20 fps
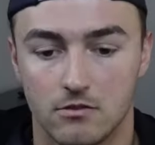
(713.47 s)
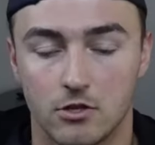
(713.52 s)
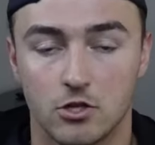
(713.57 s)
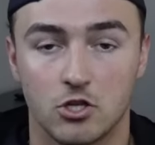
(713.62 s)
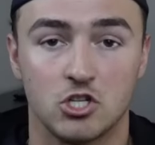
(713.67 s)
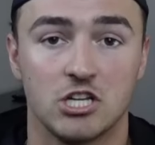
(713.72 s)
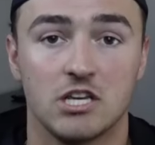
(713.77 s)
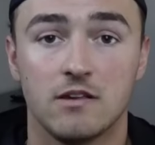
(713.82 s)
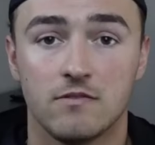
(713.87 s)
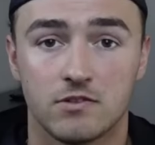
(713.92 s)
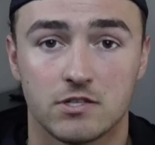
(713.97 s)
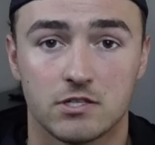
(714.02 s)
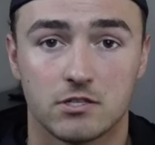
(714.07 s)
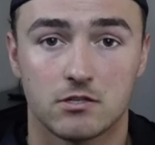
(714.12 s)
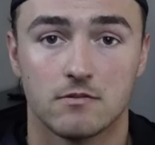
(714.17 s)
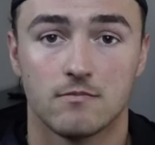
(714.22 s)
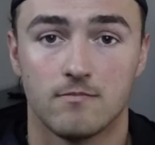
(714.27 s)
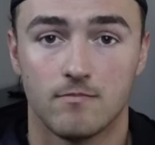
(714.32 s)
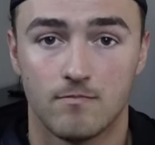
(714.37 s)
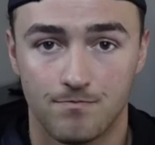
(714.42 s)
The Chiefs
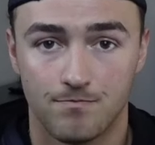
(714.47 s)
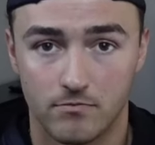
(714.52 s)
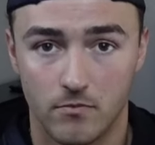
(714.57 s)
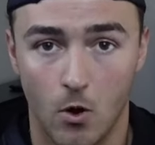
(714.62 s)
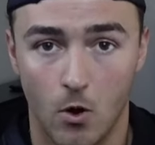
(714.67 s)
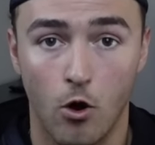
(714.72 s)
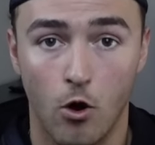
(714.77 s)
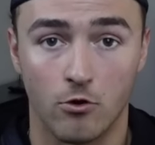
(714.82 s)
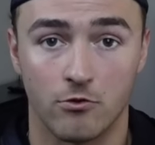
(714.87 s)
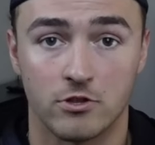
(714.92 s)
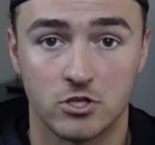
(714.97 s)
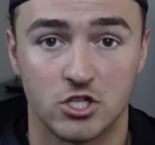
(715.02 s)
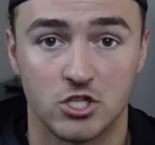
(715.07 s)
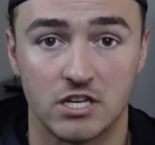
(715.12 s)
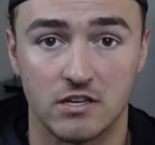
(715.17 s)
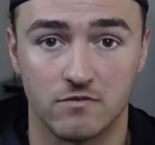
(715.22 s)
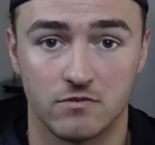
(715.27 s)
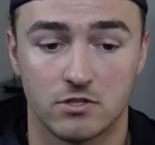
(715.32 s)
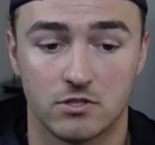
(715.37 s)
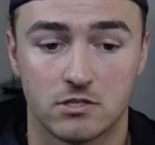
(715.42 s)
are the
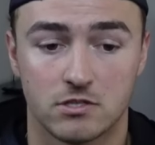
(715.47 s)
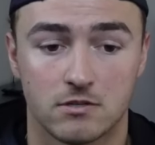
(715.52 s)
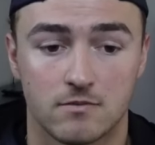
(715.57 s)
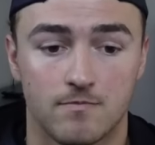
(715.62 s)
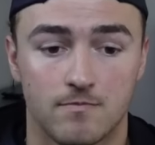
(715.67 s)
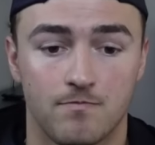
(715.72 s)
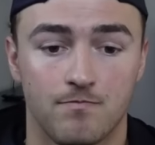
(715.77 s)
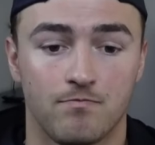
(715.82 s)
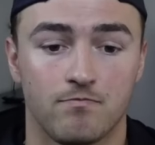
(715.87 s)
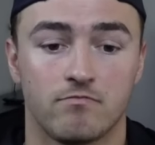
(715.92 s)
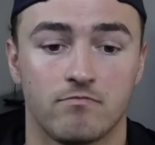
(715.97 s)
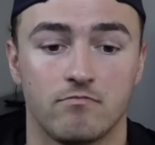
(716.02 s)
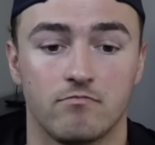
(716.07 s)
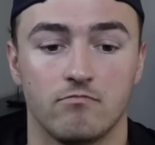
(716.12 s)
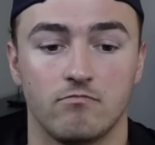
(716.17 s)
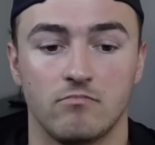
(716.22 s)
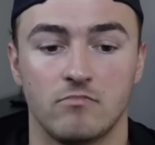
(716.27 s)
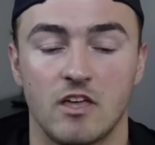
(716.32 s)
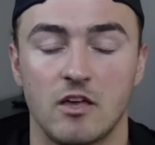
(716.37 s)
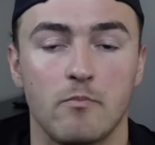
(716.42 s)
Chiefs.
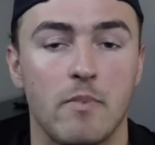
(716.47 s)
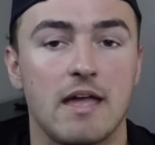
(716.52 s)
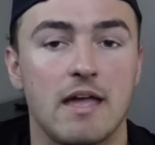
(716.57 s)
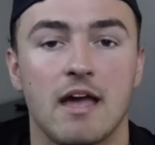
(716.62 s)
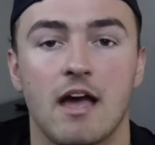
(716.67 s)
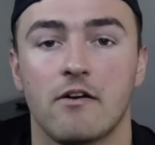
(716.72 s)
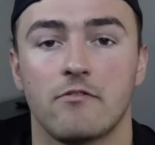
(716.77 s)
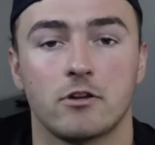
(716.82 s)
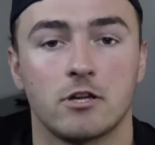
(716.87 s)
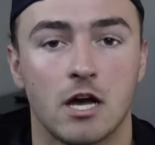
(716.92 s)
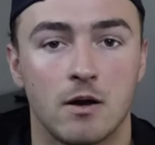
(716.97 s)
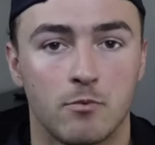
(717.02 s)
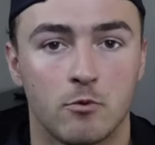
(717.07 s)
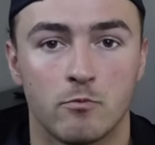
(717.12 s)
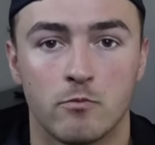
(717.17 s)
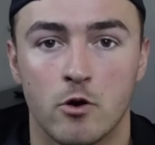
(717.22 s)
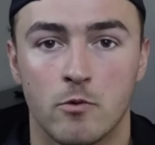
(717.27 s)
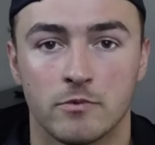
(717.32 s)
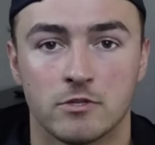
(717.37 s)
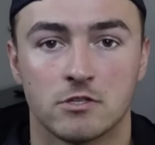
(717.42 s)
They may have a couple
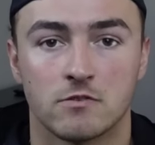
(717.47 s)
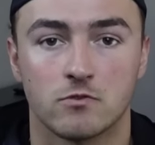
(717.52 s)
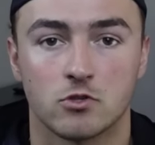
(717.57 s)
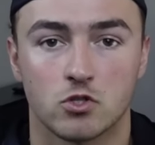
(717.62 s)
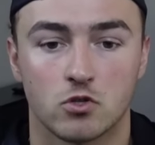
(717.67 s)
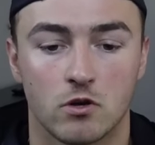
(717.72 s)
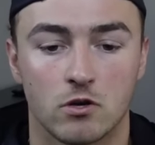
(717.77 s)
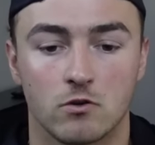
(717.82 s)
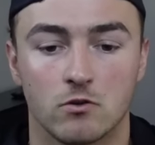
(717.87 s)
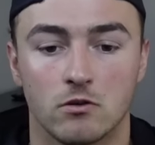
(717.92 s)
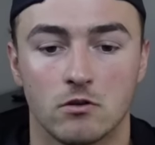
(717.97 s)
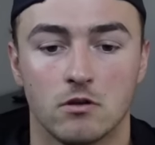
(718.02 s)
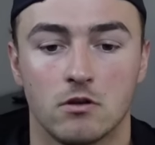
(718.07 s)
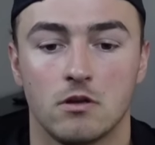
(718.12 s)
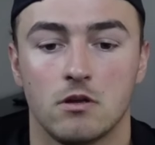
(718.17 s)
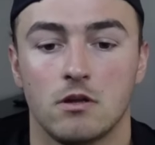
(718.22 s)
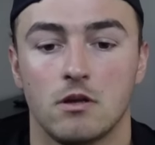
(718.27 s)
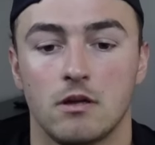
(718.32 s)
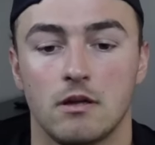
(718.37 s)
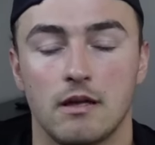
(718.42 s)
moments of struggle,
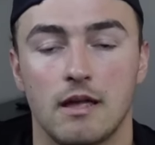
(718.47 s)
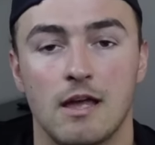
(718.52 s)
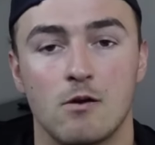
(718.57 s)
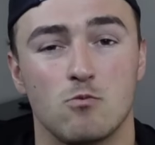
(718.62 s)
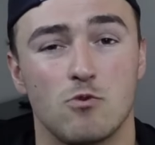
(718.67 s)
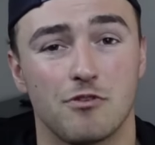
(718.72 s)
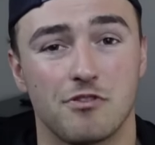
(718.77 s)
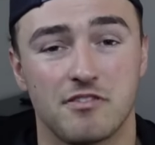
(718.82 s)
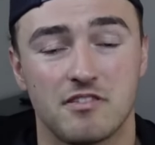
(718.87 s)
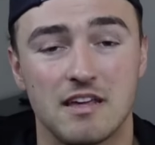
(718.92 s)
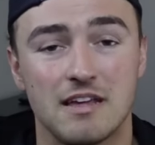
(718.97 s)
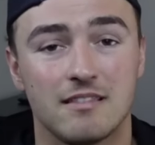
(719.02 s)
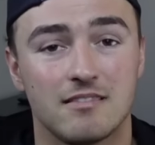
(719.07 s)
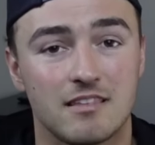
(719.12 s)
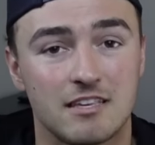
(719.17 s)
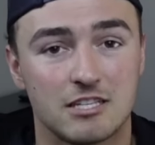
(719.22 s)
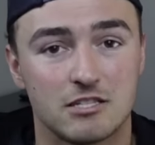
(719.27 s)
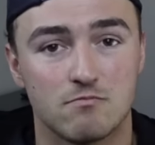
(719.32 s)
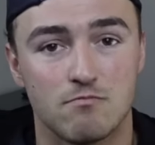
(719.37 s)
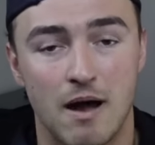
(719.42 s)
and we'll think
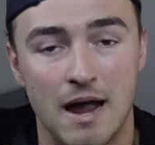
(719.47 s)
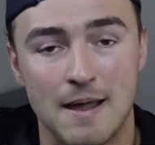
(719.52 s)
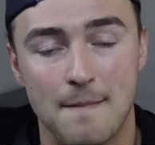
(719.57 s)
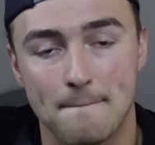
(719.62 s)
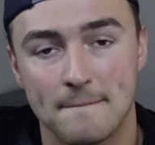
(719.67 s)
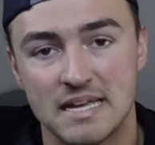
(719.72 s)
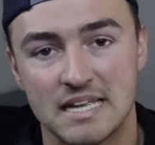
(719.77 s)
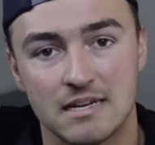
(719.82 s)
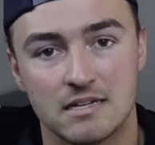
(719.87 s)
this might be a